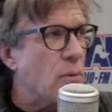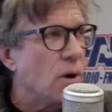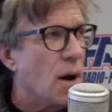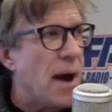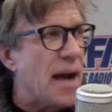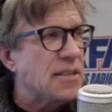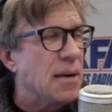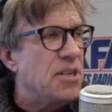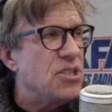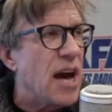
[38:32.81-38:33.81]
We'll come back.
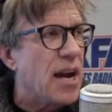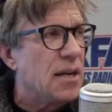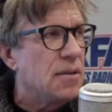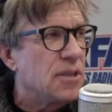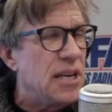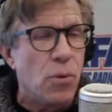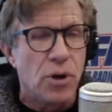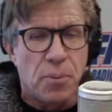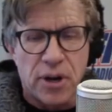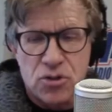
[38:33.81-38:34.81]
10 has got a keyword
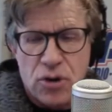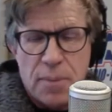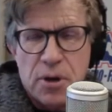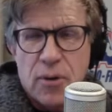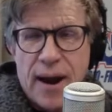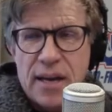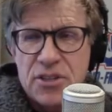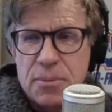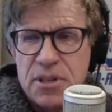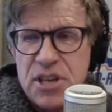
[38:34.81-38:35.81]
to put a, try to put a grand in
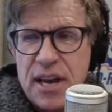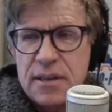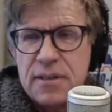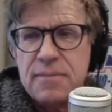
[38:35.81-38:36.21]
somebody's hand.